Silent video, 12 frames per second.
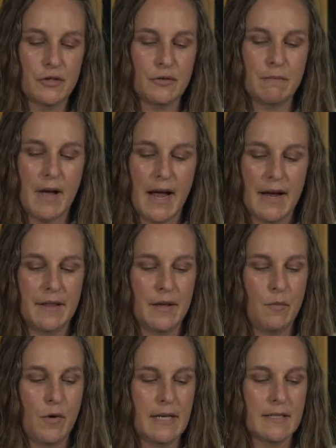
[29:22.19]
to remind
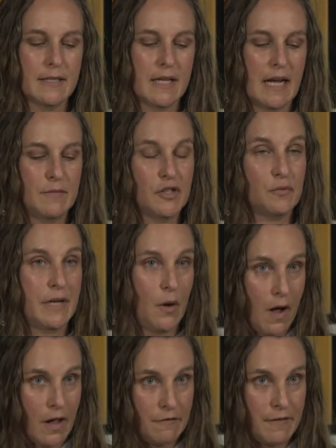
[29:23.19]
them when it's time to
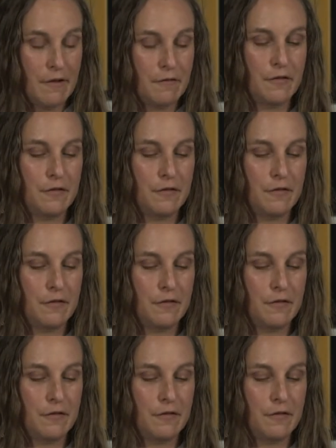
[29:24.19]
requalify for